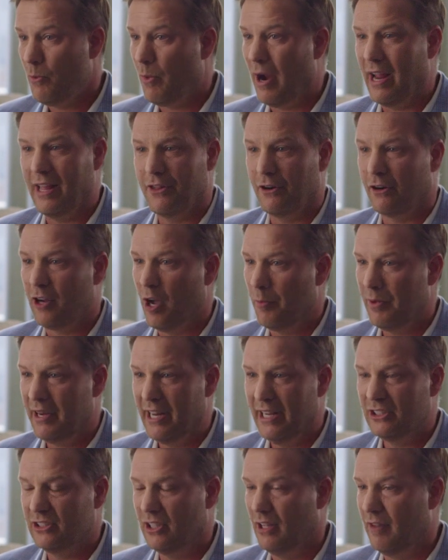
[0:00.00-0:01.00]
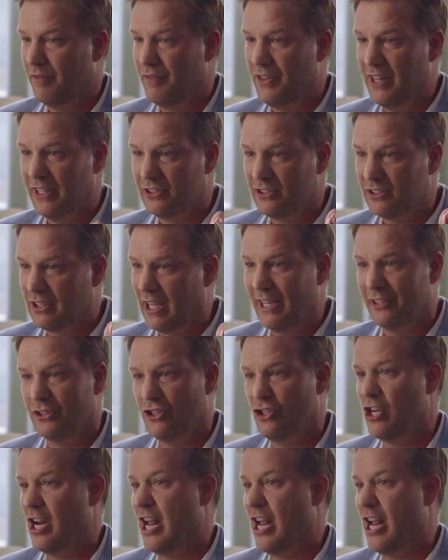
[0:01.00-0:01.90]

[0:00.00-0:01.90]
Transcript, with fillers: right? Their company is of this size and